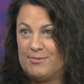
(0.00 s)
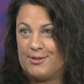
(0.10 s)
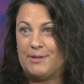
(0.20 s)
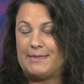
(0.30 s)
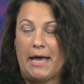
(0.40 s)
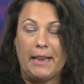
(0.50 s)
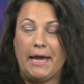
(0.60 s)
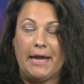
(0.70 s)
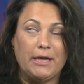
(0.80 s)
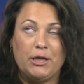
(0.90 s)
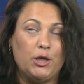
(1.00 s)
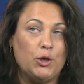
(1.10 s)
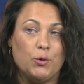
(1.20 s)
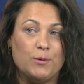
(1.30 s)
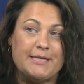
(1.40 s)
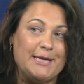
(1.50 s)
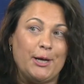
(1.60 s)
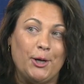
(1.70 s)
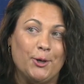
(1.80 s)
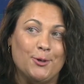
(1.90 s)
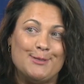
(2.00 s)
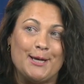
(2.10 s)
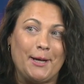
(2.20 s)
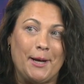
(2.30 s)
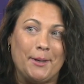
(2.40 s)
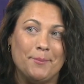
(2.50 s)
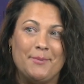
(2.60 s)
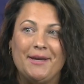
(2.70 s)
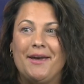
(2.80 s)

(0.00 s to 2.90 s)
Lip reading: Okay. So it's linqto.com.